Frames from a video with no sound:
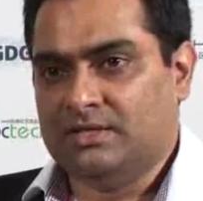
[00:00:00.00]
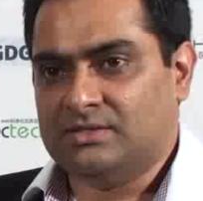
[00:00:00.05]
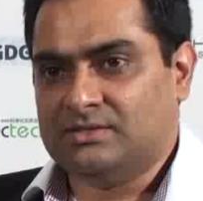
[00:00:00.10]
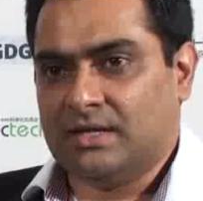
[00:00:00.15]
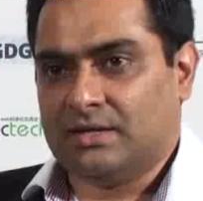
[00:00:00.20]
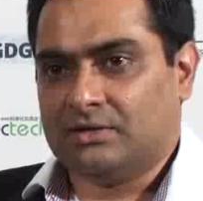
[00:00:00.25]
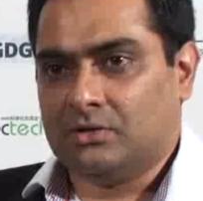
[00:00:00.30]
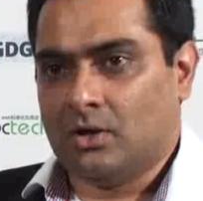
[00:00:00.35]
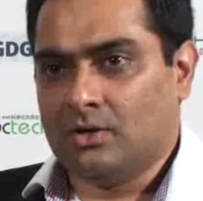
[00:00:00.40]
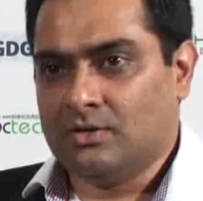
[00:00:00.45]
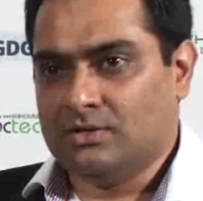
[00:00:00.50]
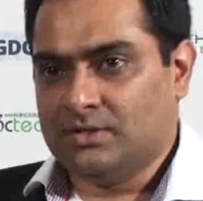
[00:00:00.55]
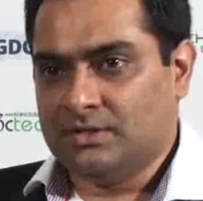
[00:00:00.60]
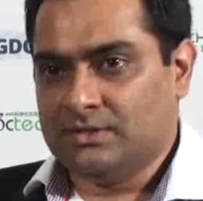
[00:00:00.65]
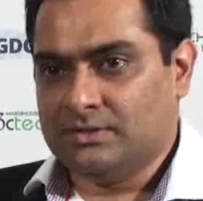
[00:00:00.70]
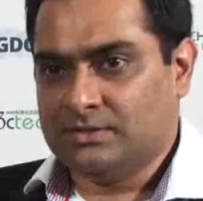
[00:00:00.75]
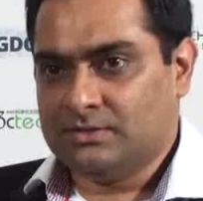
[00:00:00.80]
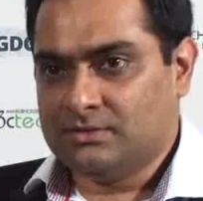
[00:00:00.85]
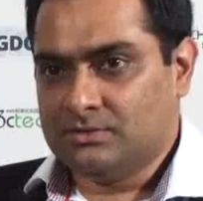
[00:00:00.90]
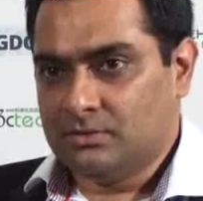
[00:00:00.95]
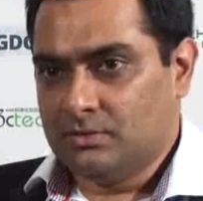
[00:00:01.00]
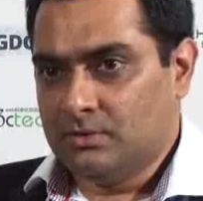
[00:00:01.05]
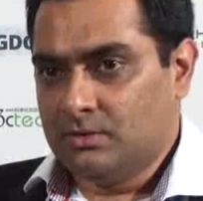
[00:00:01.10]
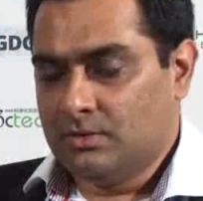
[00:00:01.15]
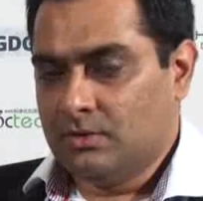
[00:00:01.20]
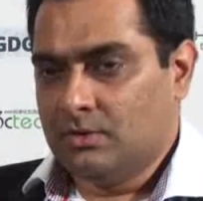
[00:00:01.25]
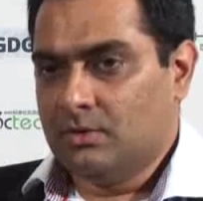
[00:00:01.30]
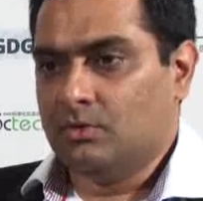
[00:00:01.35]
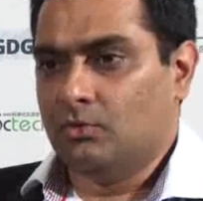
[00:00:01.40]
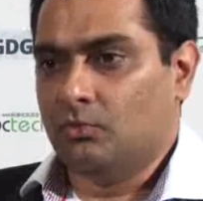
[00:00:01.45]
these technologies
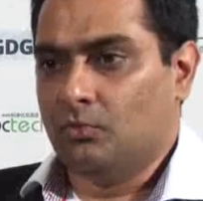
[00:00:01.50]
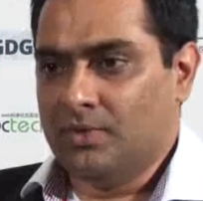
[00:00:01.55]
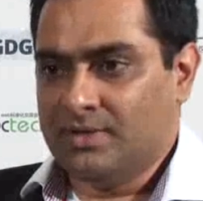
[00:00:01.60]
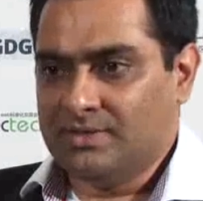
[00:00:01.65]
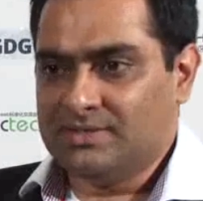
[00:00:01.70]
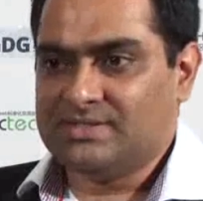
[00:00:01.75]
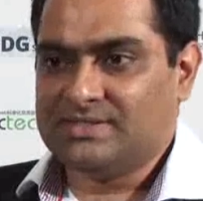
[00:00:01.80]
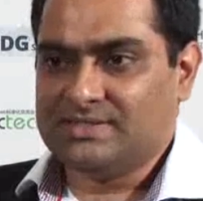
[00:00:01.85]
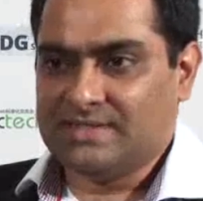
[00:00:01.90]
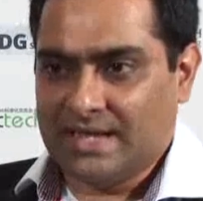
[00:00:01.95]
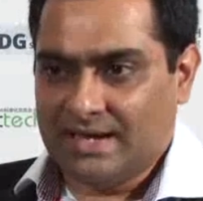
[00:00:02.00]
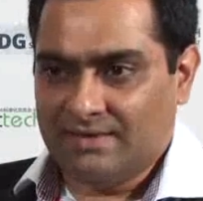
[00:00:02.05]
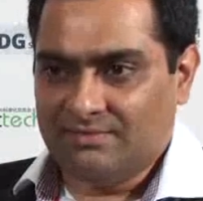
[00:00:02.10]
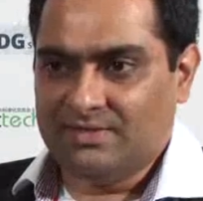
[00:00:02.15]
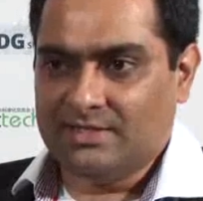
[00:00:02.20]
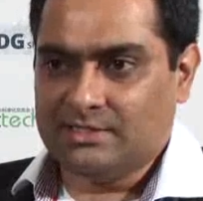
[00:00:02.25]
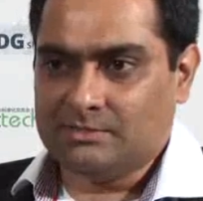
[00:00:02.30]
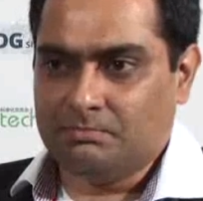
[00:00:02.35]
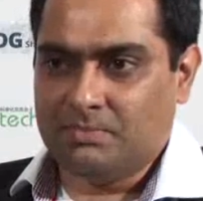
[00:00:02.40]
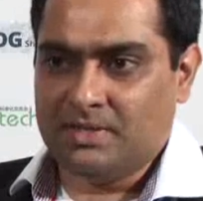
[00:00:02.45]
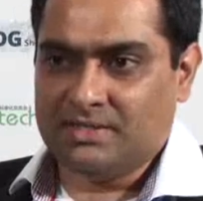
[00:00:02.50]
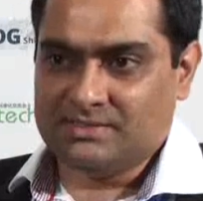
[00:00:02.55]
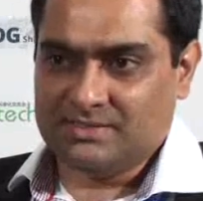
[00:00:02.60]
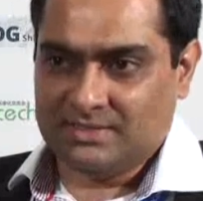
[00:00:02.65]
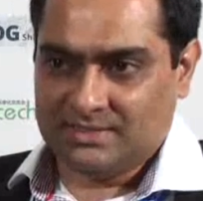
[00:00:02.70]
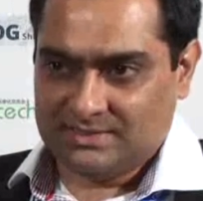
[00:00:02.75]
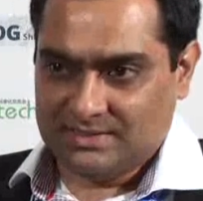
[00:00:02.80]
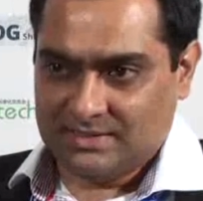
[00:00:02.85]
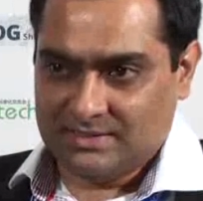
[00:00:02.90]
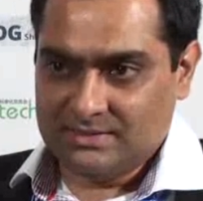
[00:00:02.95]
will save these
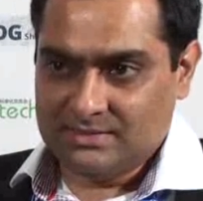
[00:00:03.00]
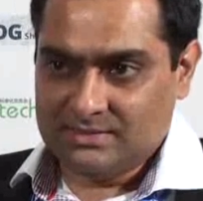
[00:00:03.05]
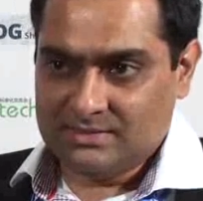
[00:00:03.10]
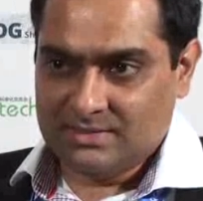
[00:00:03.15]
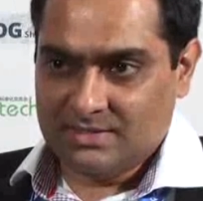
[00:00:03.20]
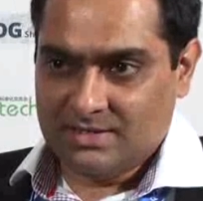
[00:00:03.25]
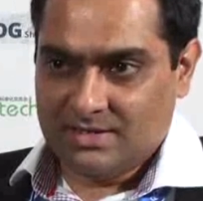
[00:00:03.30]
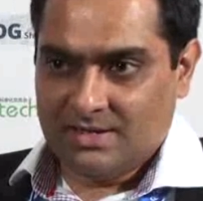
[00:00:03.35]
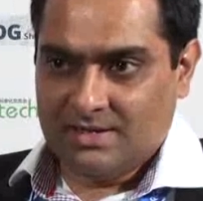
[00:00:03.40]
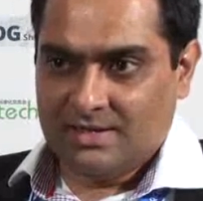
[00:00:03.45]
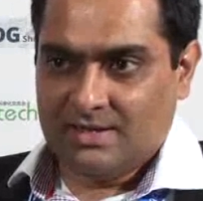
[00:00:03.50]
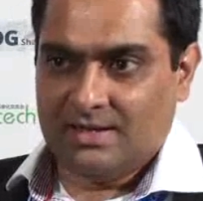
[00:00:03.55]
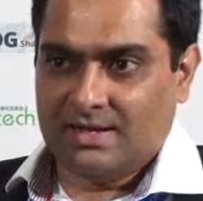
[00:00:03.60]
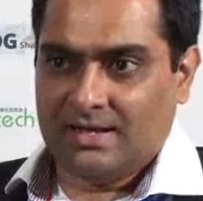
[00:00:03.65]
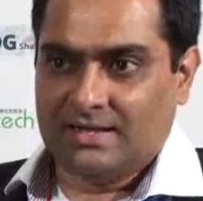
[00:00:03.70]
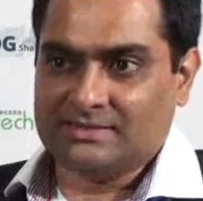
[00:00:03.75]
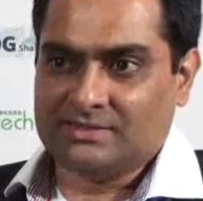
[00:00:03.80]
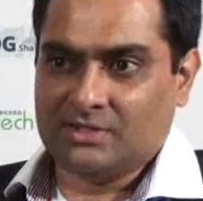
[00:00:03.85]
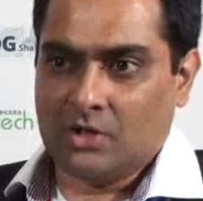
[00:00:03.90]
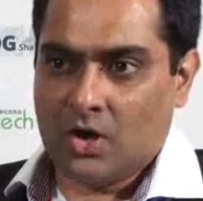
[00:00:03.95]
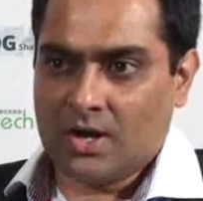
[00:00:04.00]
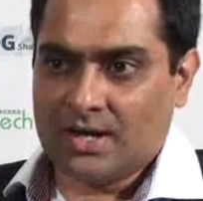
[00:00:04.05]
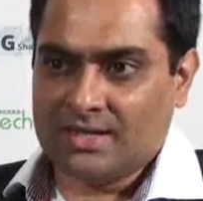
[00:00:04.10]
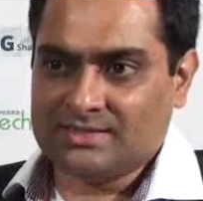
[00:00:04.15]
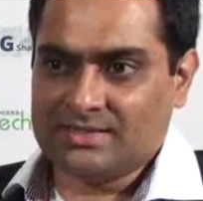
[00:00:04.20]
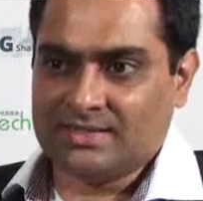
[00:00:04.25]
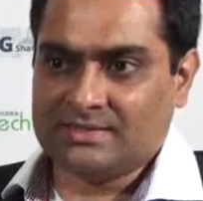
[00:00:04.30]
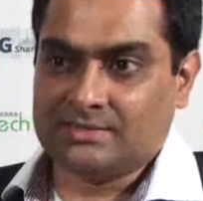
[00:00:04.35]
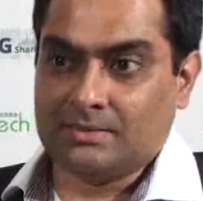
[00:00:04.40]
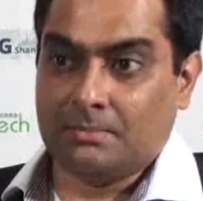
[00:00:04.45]
businesses as long
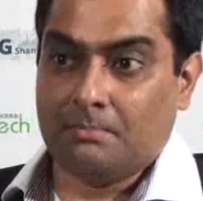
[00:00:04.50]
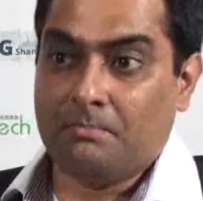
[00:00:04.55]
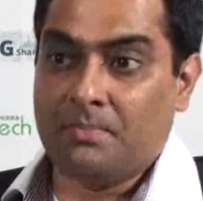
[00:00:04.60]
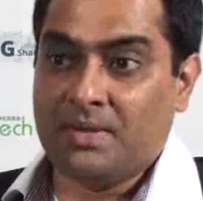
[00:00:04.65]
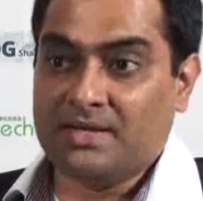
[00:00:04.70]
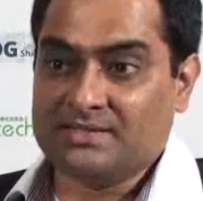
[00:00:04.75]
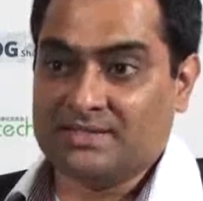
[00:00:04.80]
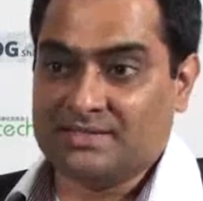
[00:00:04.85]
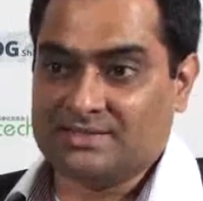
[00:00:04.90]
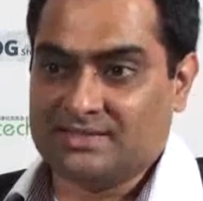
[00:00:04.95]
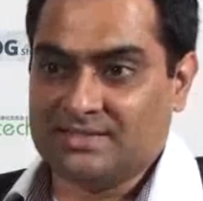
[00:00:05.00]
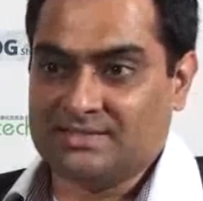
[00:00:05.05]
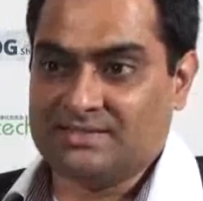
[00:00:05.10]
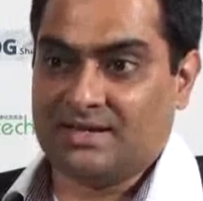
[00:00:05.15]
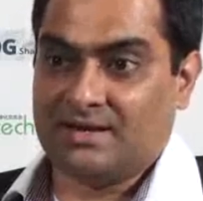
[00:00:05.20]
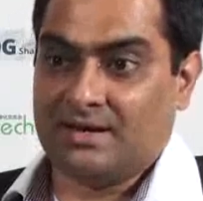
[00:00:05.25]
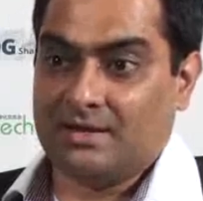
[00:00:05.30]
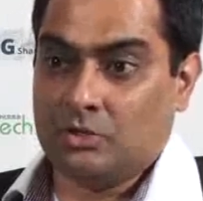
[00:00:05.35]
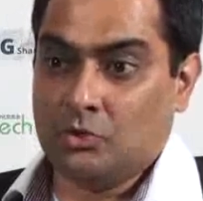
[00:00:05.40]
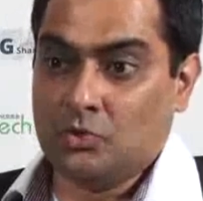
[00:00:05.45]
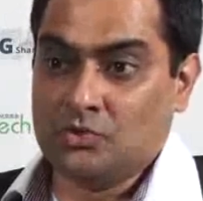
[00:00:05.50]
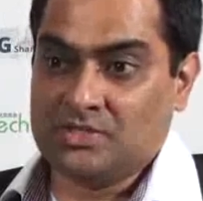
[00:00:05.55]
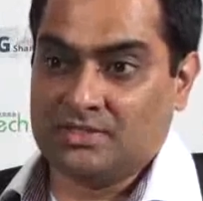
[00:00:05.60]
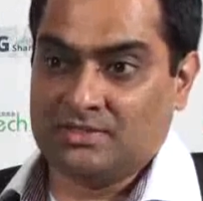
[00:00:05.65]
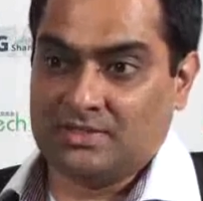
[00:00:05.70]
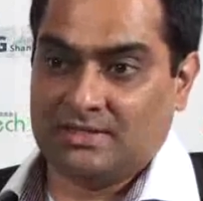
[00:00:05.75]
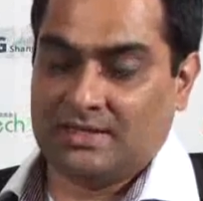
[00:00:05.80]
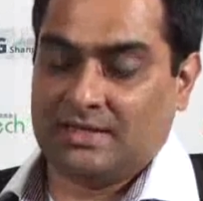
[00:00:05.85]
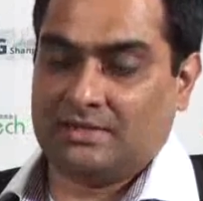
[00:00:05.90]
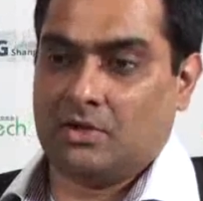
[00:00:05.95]
as it's the businesses that are
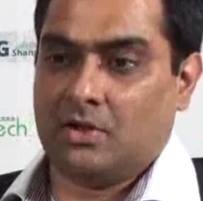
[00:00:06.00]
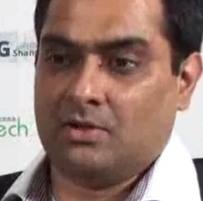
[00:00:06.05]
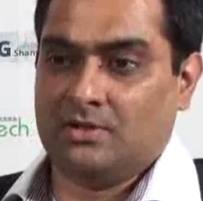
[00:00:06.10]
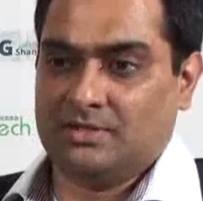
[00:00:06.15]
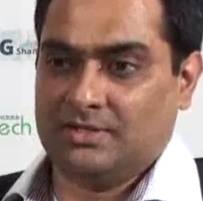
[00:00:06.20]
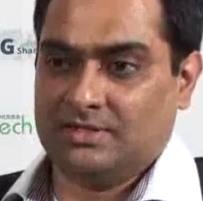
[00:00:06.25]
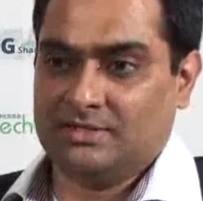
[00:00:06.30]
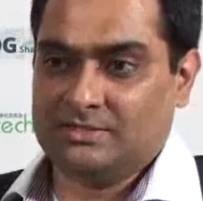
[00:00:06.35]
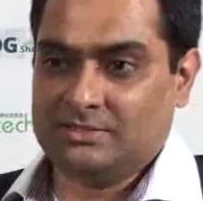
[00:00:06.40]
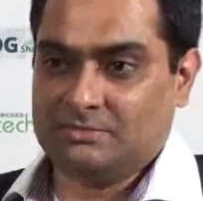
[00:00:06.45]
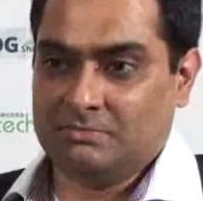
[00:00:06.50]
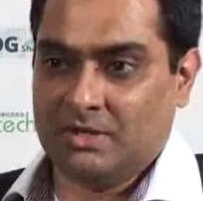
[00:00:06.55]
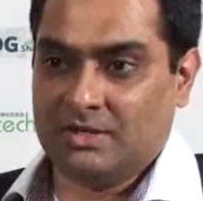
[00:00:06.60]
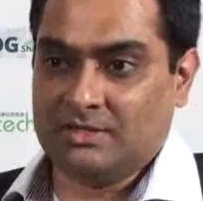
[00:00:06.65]
using the technologies.